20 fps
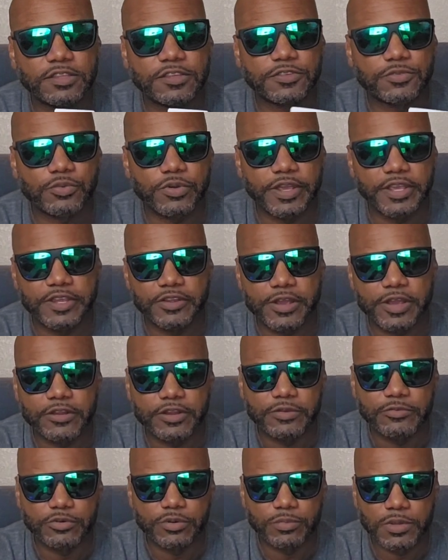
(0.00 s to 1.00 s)
this right here. I
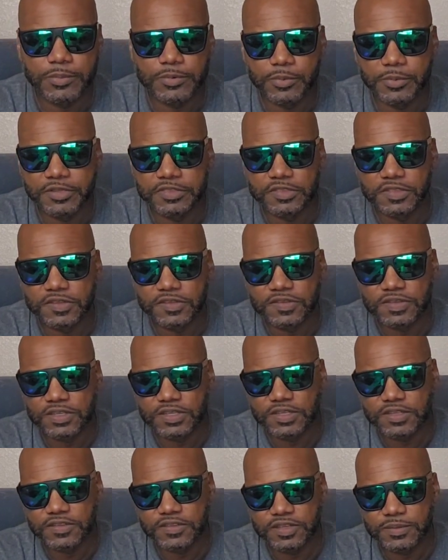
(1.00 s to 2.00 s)
don't even remember what this
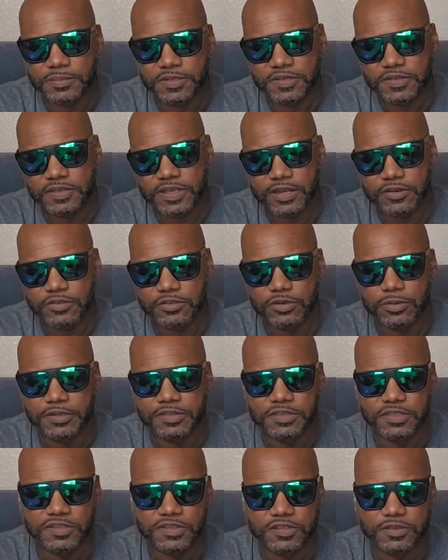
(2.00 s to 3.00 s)
is. Let me see. I don't know
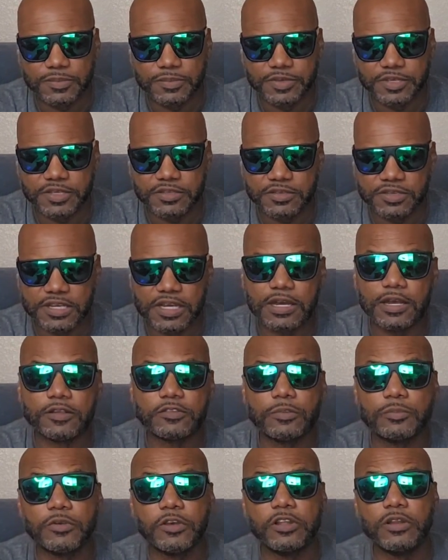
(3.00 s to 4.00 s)
what this could be, you
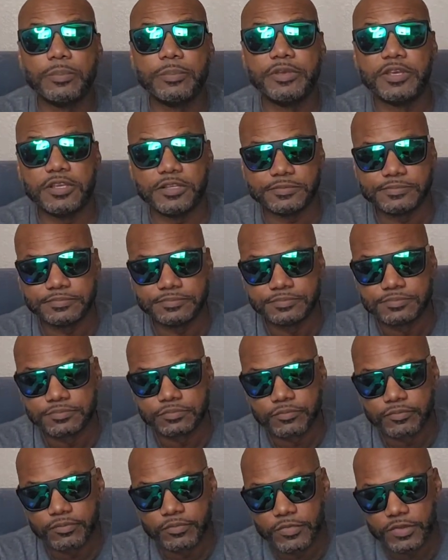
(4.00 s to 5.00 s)
guys. I'm going to be
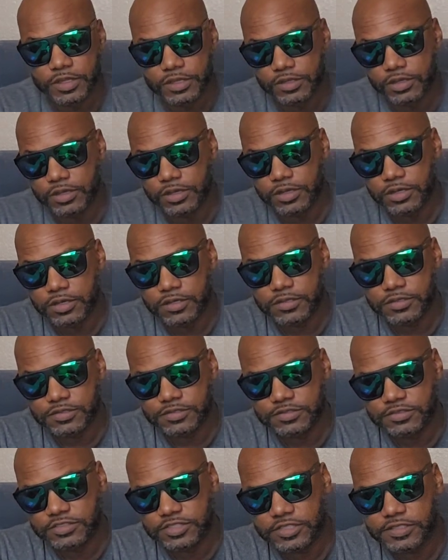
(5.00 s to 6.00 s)

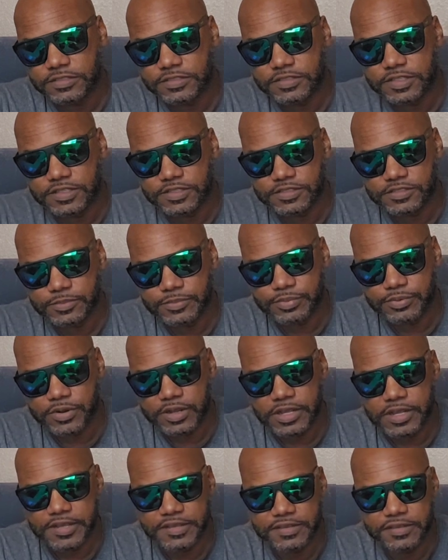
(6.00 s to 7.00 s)
just as
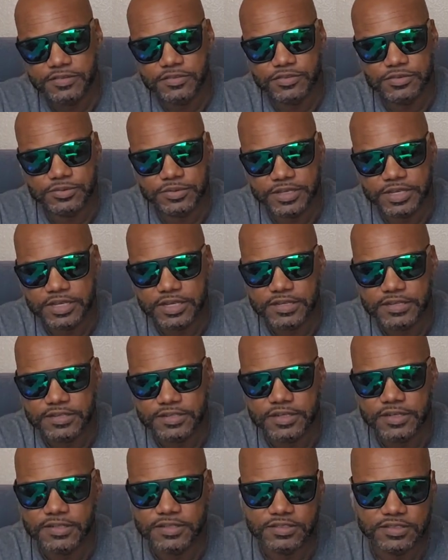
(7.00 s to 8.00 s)
surprised as you guys
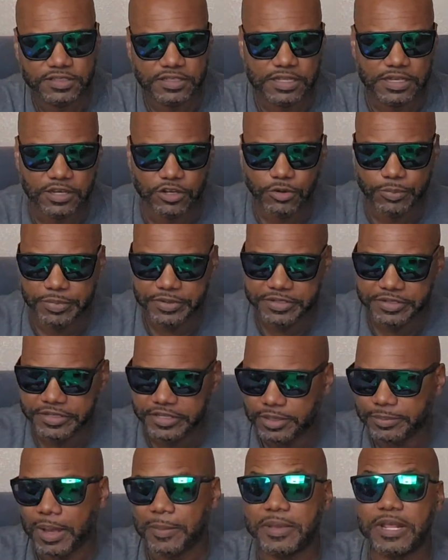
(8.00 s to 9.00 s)
are until I open it
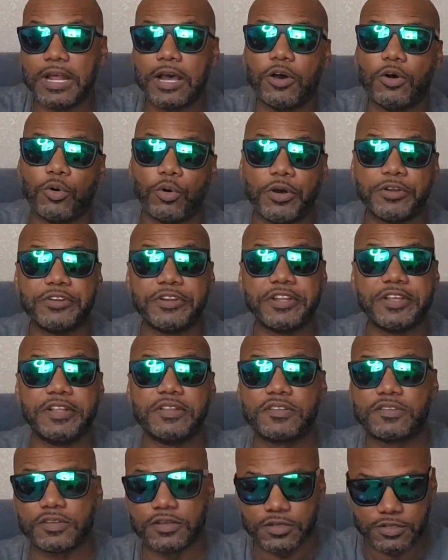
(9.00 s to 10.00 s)
up. I mean, I ordered
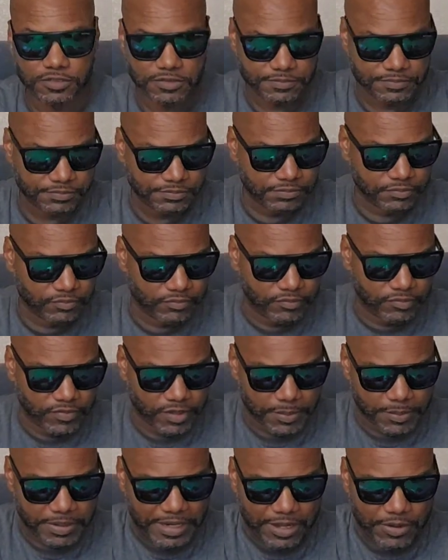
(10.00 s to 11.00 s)
it, so,
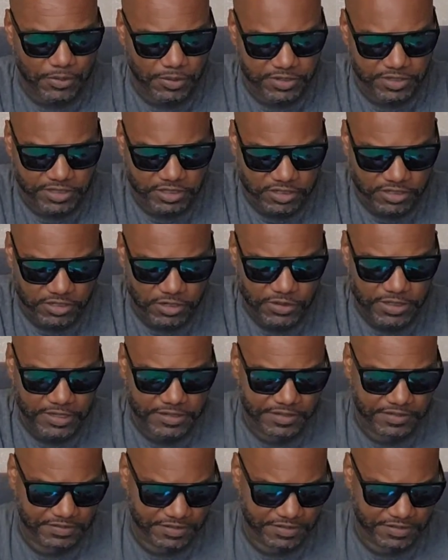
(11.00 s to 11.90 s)
but I ordered a whole lot of